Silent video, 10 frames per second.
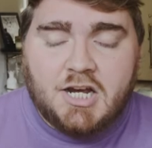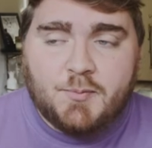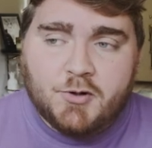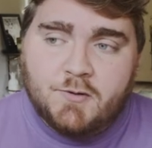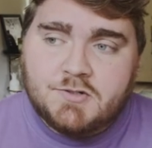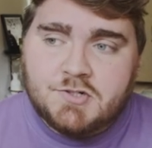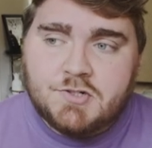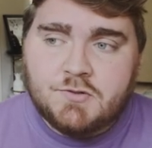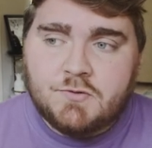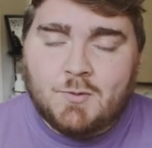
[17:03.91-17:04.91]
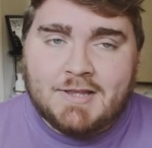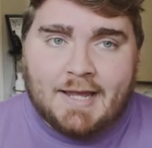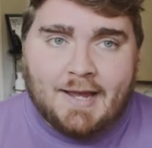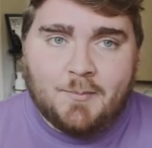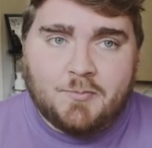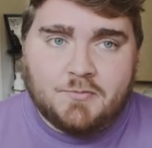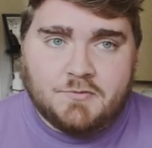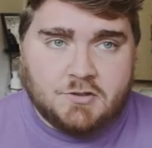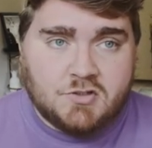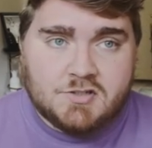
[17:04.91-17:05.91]
approach to what the app
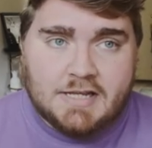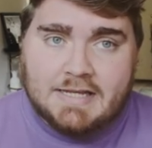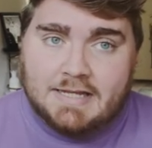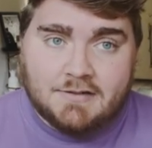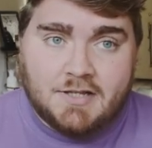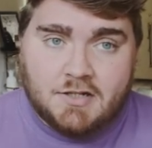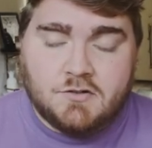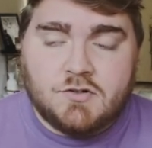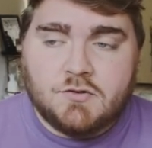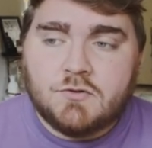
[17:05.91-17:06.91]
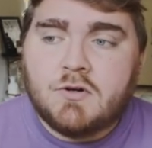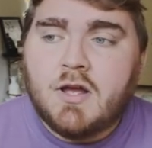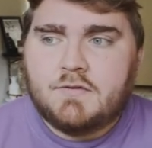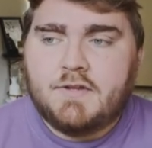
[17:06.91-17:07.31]
looks like and can do.